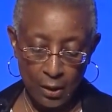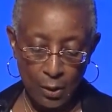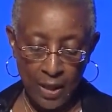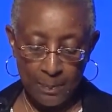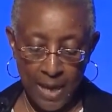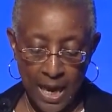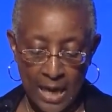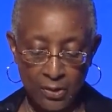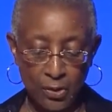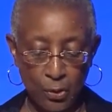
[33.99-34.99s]
so that
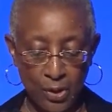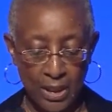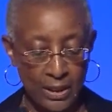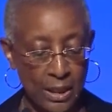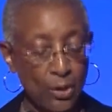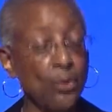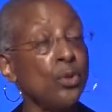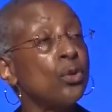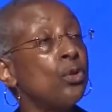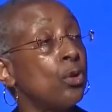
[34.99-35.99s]
passengers can get to the
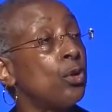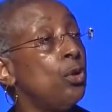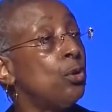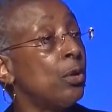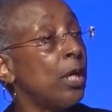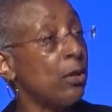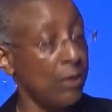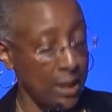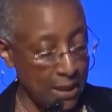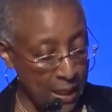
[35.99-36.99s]
secure
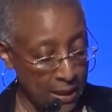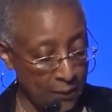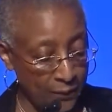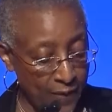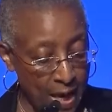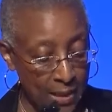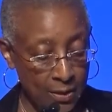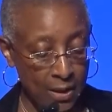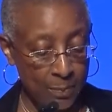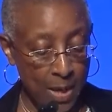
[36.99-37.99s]
areas as
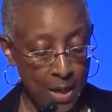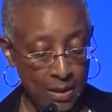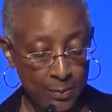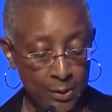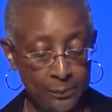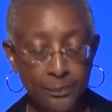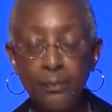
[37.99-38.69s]
fast as possible.